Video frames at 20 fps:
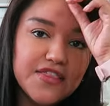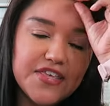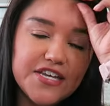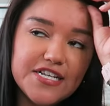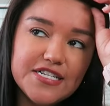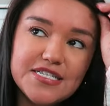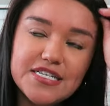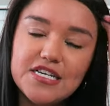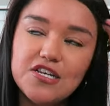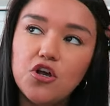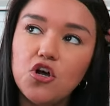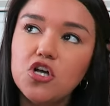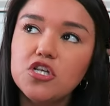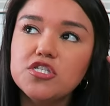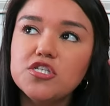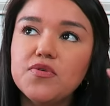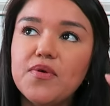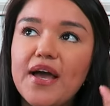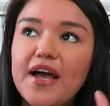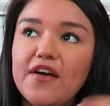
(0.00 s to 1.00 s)
They did
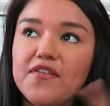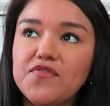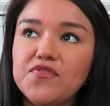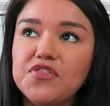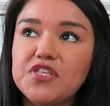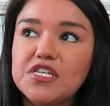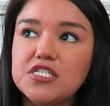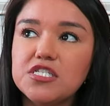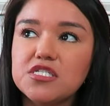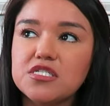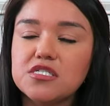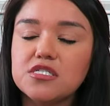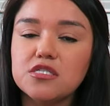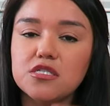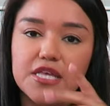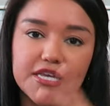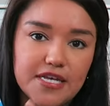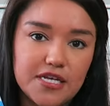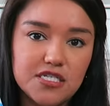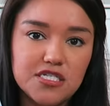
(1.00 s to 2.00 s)
also have this,
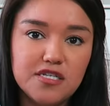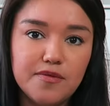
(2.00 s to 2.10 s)
like a